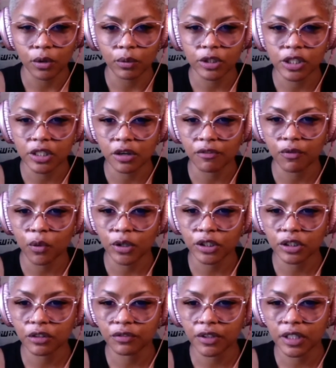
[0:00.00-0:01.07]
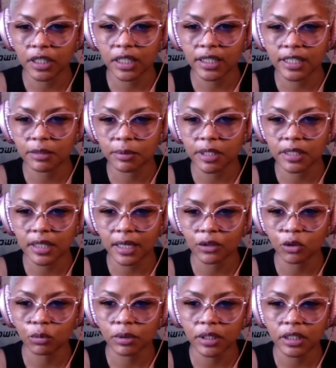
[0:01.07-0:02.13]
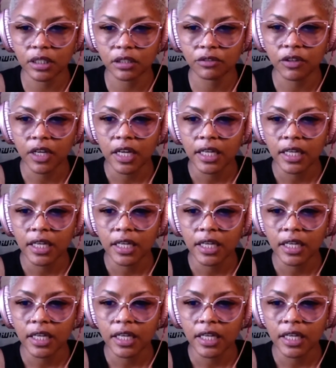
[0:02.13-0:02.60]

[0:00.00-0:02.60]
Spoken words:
which is unfortunate for the kids because I do believe